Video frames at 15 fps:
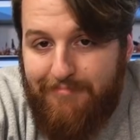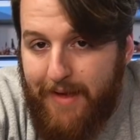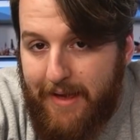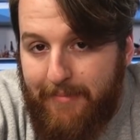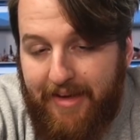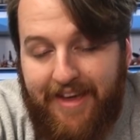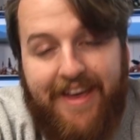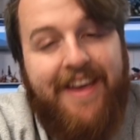
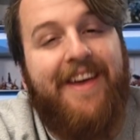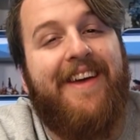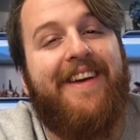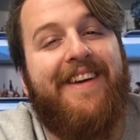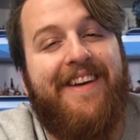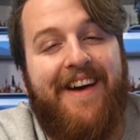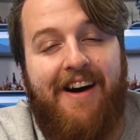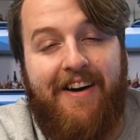maybe
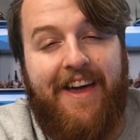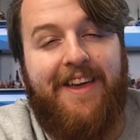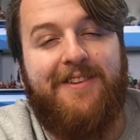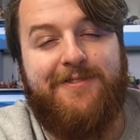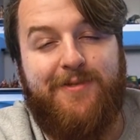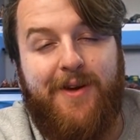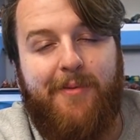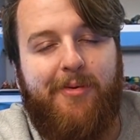I'll get
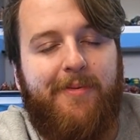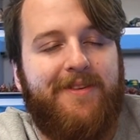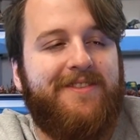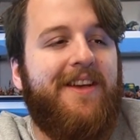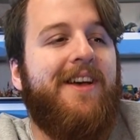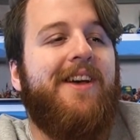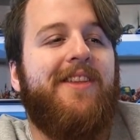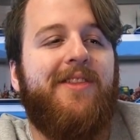used to it, I promise.
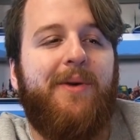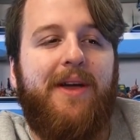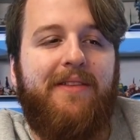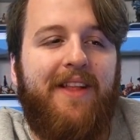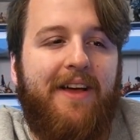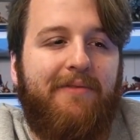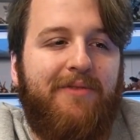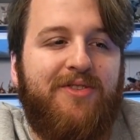The way
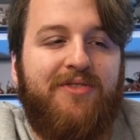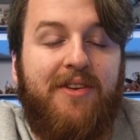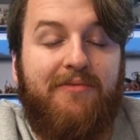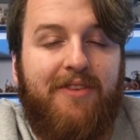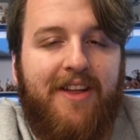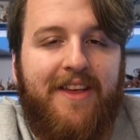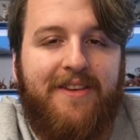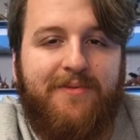like retrieve
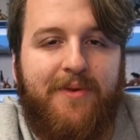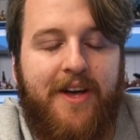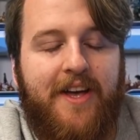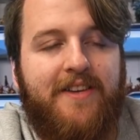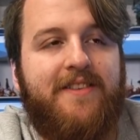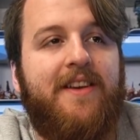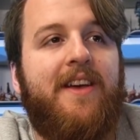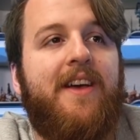relics
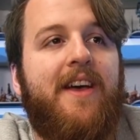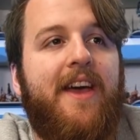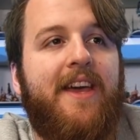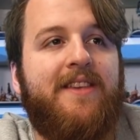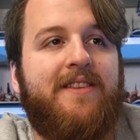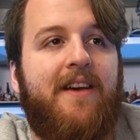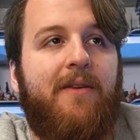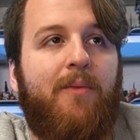works
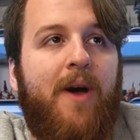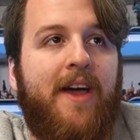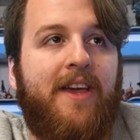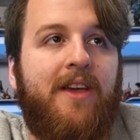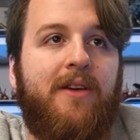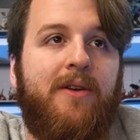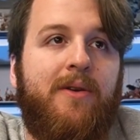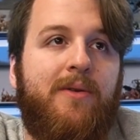is that where
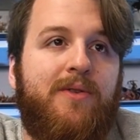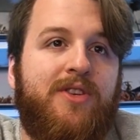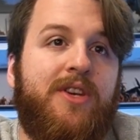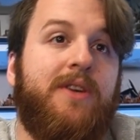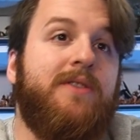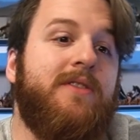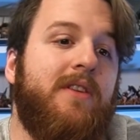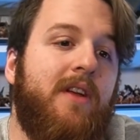you
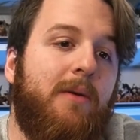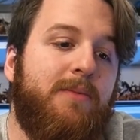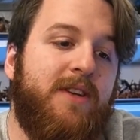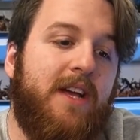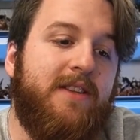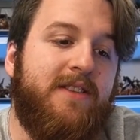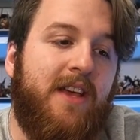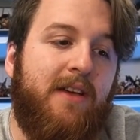choose an
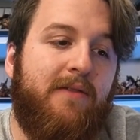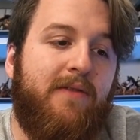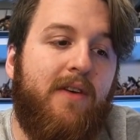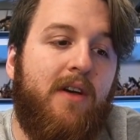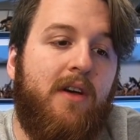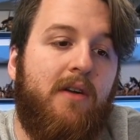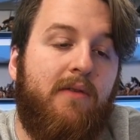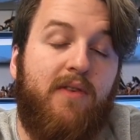objective
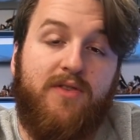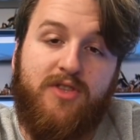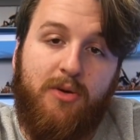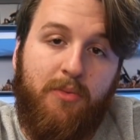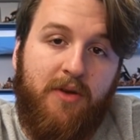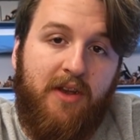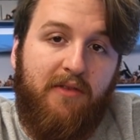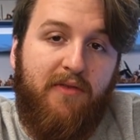for
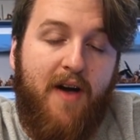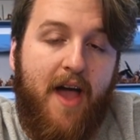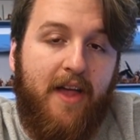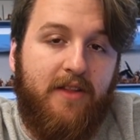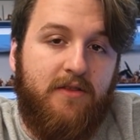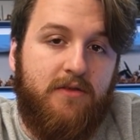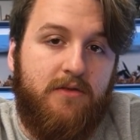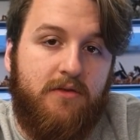Stubborn
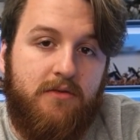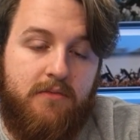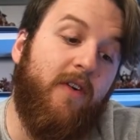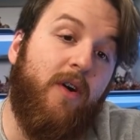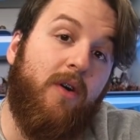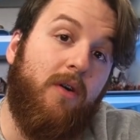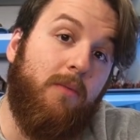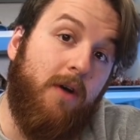Defiance
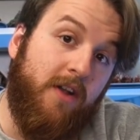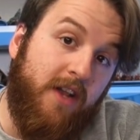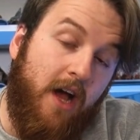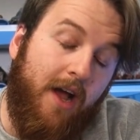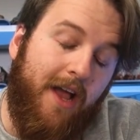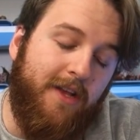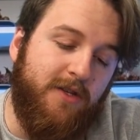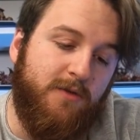for a
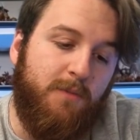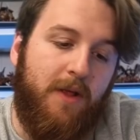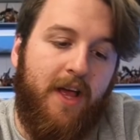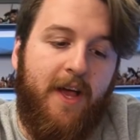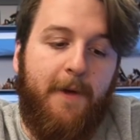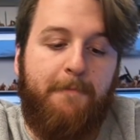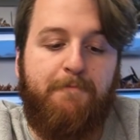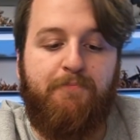Dark Angels
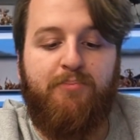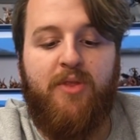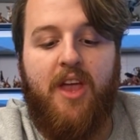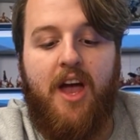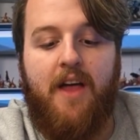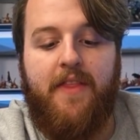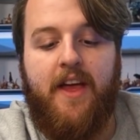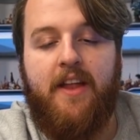player,
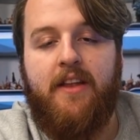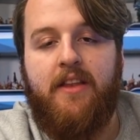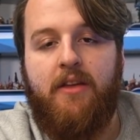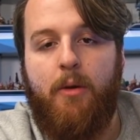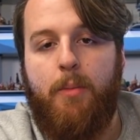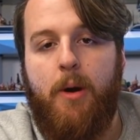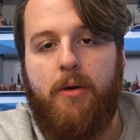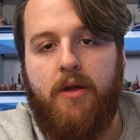and then
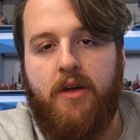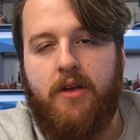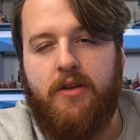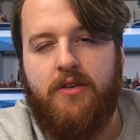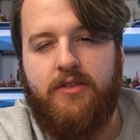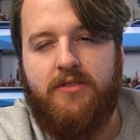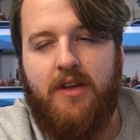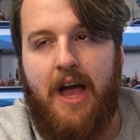your opponent can
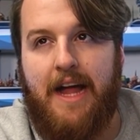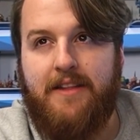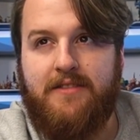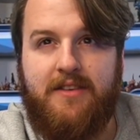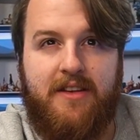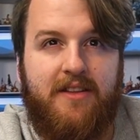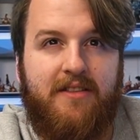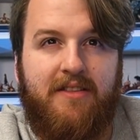just
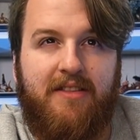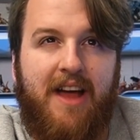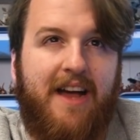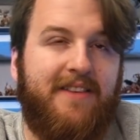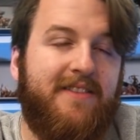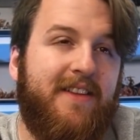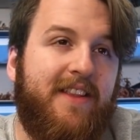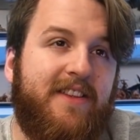
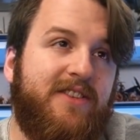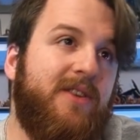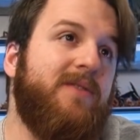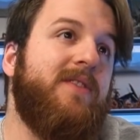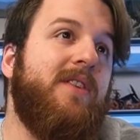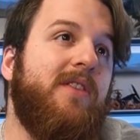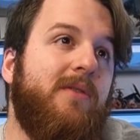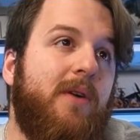accidentally
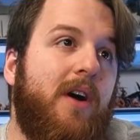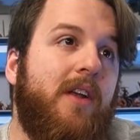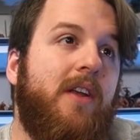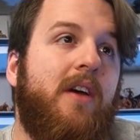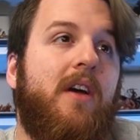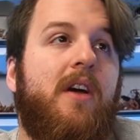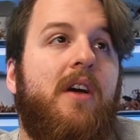choose the other one.